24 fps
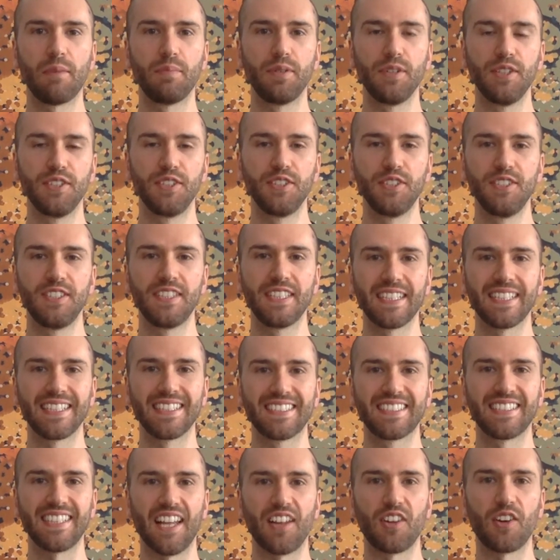Producing
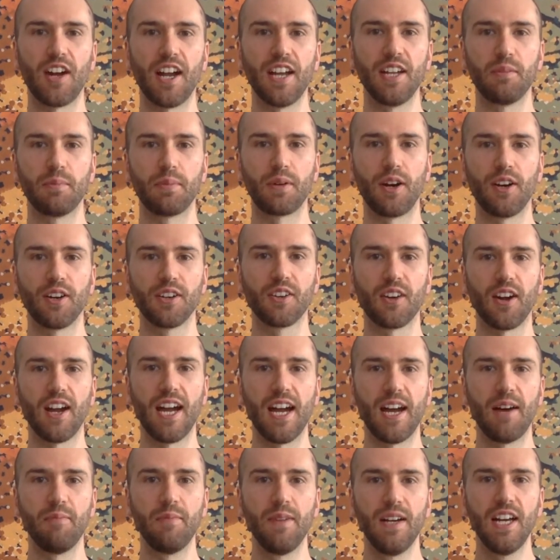Accelerator
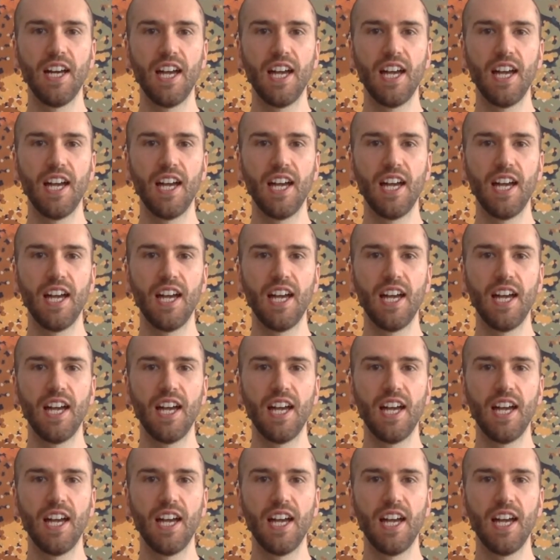program